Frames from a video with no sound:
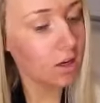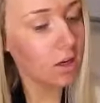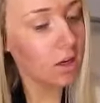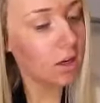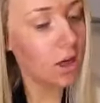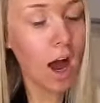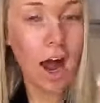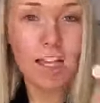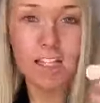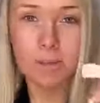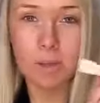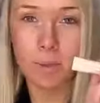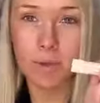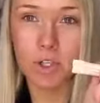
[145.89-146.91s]
Hide
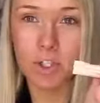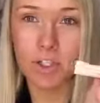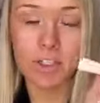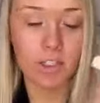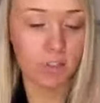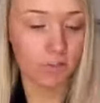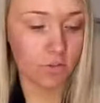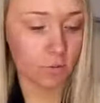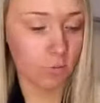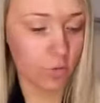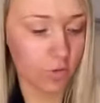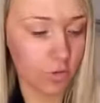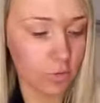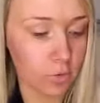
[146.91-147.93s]
the Blemish Concealer
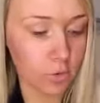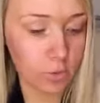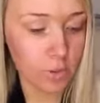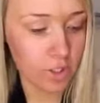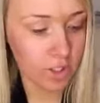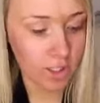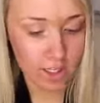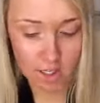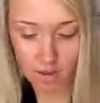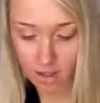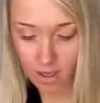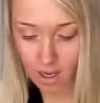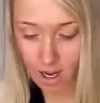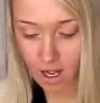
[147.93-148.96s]
from Rimmel, which is in
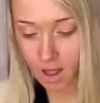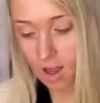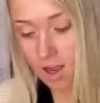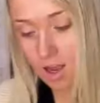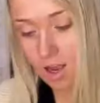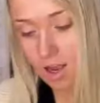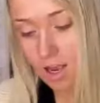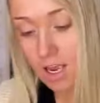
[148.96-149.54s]
the colour